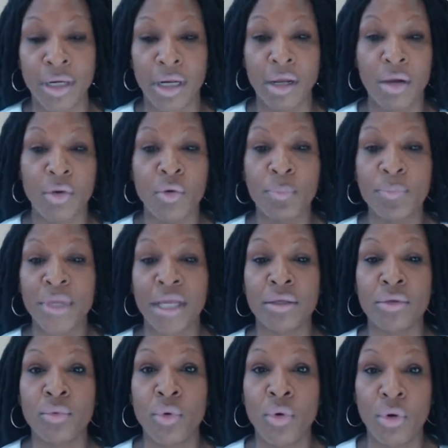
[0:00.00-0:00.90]
And I hope
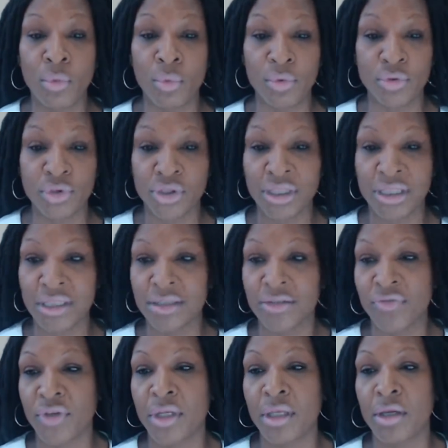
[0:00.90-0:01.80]
that you all will share
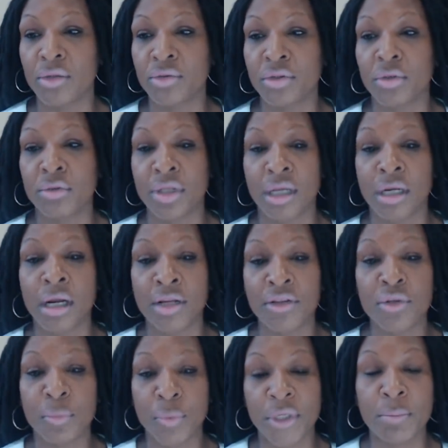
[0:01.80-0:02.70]
this video so that
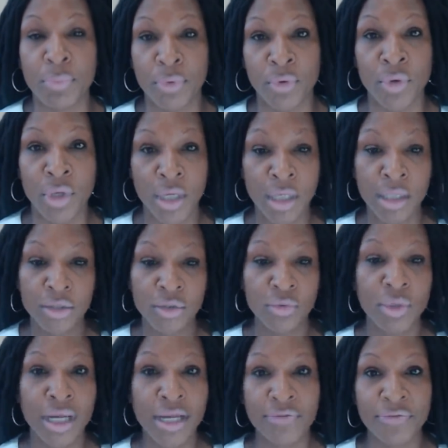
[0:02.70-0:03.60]
other people
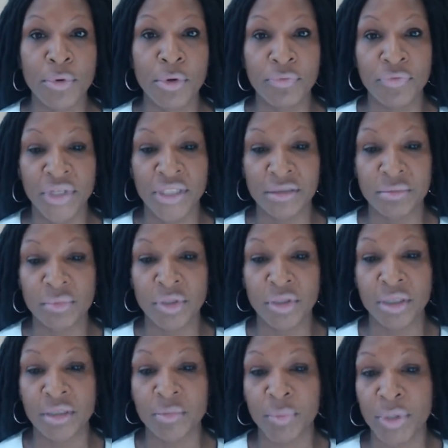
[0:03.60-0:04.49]
do not fall victim
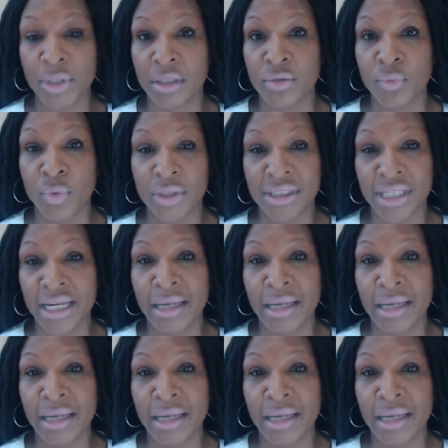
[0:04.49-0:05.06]
to this. Because what's